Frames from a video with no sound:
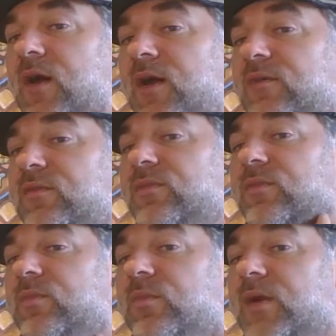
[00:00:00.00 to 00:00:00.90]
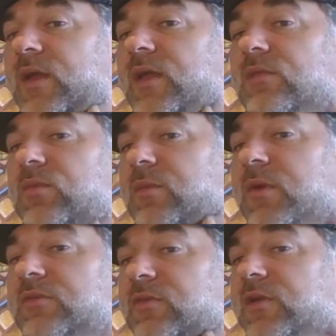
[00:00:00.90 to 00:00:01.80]
have a
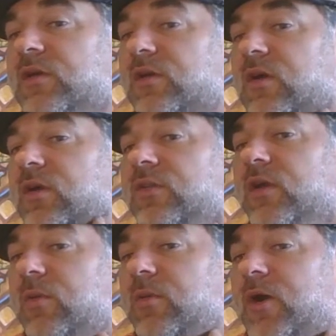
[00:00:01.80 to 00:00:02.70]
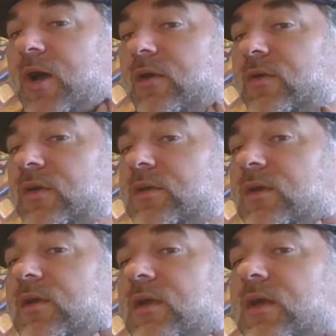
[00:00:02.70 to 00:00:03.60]
muscle here called the omohyoid,
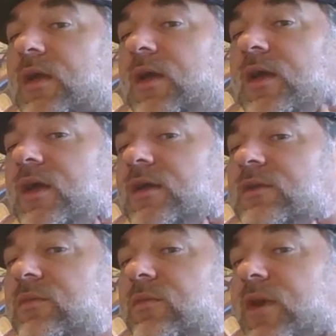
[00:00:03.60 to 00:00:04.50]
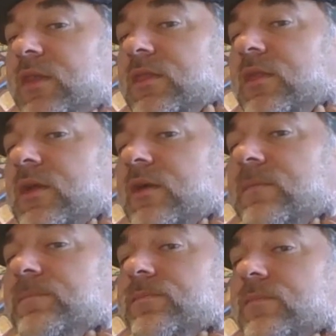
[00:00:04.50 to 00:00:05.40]
and right in there
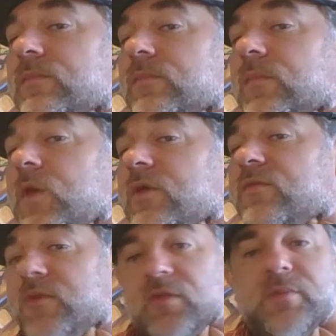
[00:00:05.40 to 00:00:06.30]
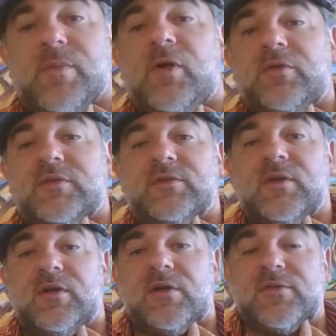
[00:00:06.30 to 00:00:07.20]
you can feel the pulse,
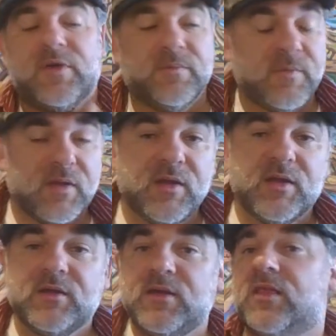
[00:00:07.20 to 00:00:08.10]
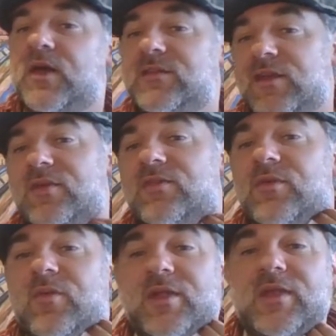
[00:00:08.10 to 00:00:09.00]
an artery. Now that's actually
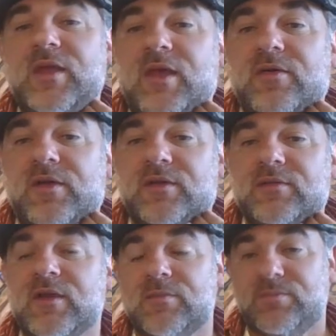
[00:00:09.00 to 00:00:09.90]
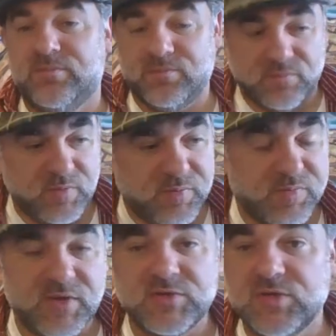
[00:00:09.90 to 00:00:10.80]
one of the areas that the
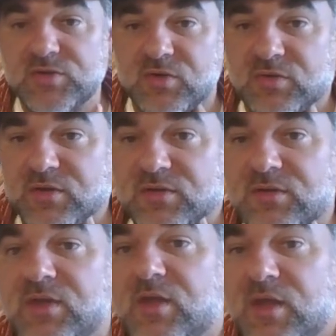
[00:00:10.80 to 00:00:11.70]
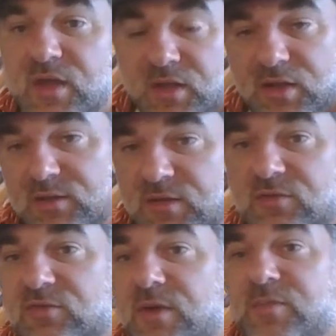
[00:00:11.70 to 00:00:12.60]
Bubishi shows us is a
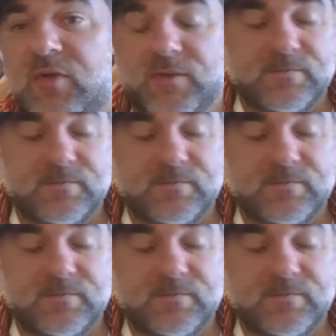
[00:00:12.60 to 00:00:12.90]
strike point.